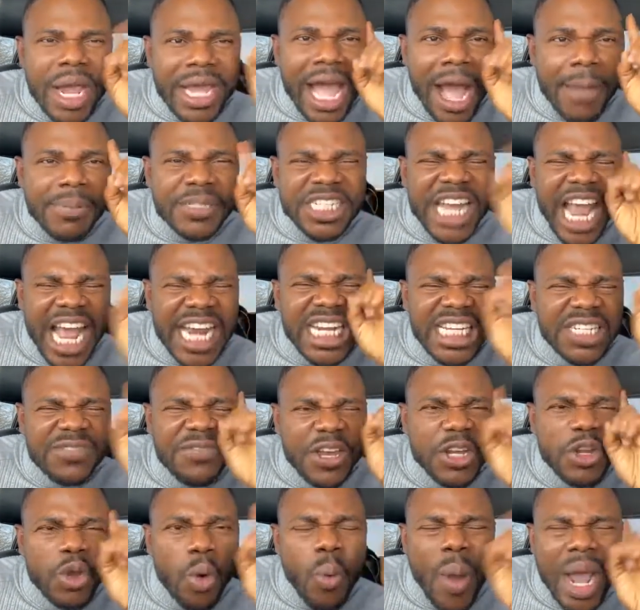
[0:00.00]
Wake up. Share
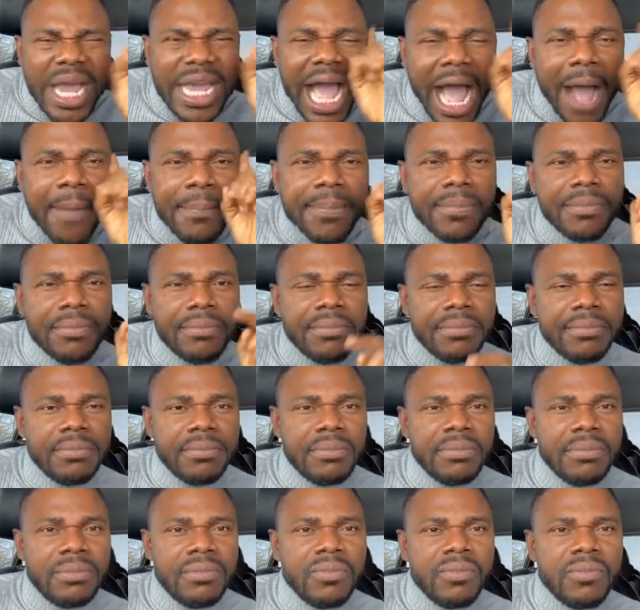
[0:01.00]
this video. Wake up.
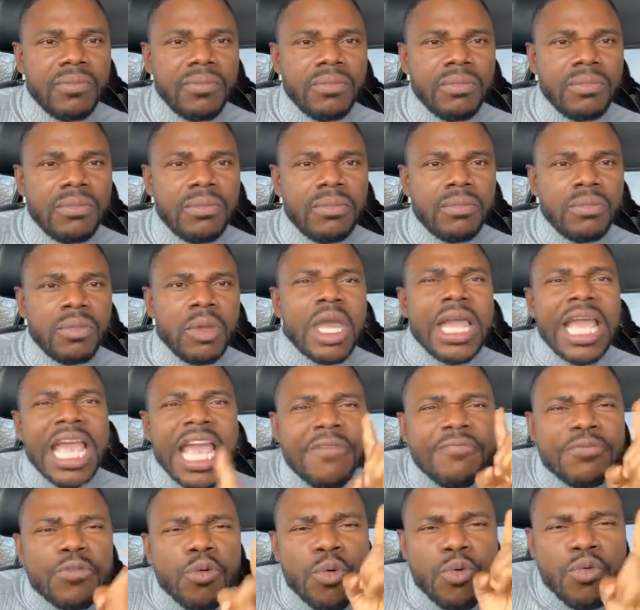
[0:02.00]

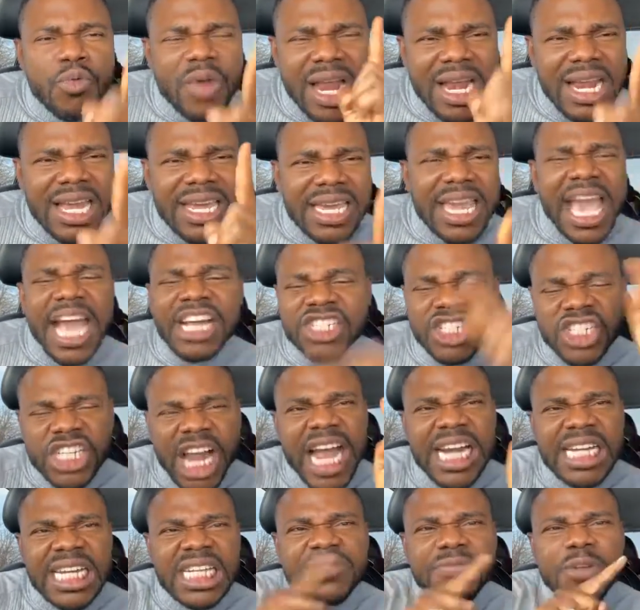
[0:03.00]
If you really care,
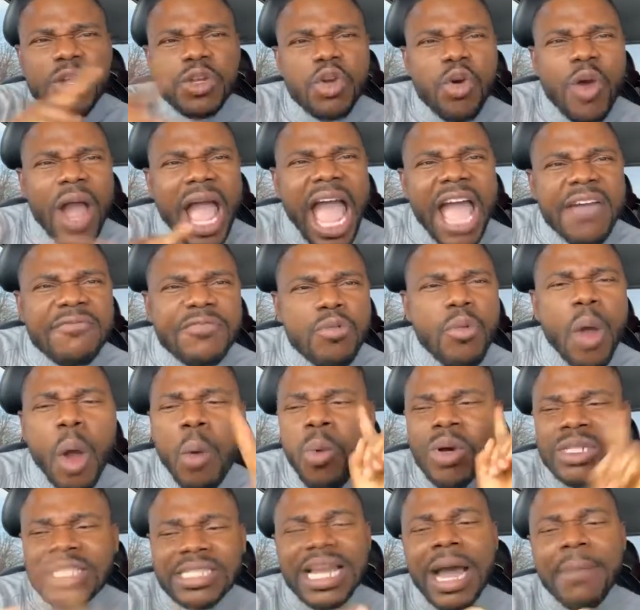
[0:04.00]
share this video
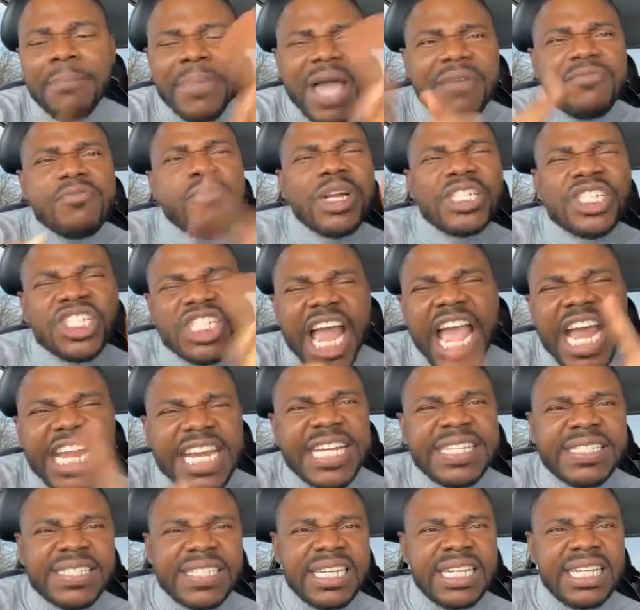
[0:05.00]
everywhere. WhatsApp, everywhere.
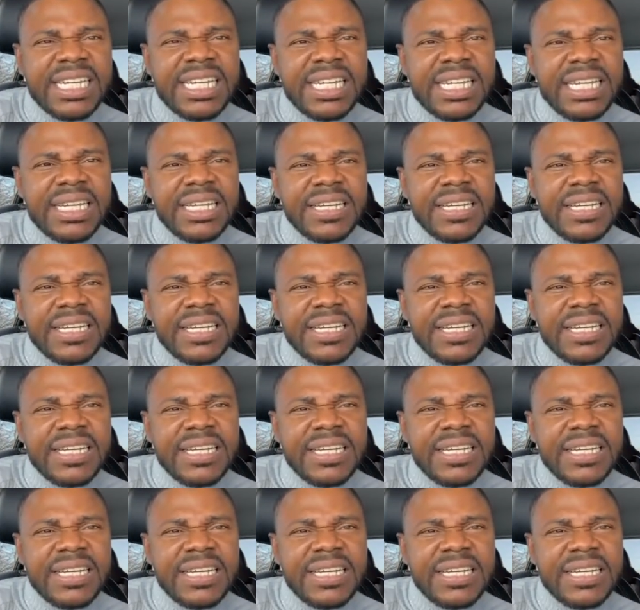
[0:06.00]
Share this.